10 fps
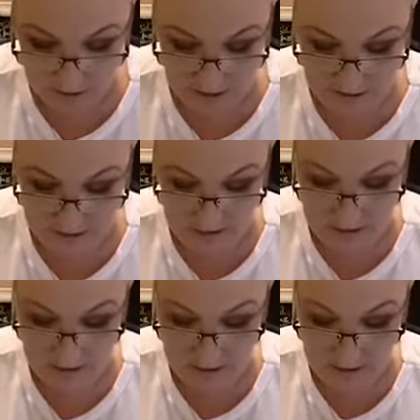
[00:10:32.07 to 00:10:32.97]
Like I said,
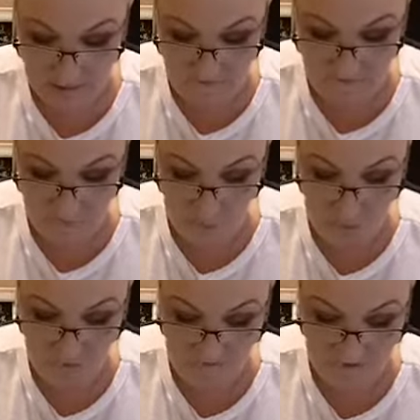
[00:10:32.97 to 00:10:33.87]
he's not going to fit
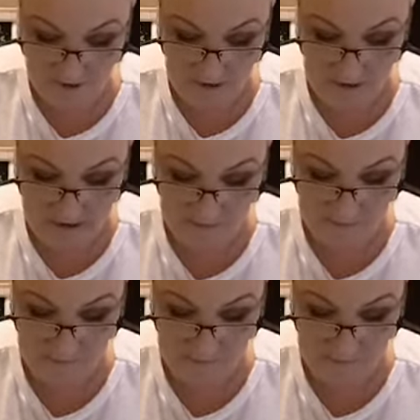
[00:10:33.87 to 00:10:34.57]
perfectly,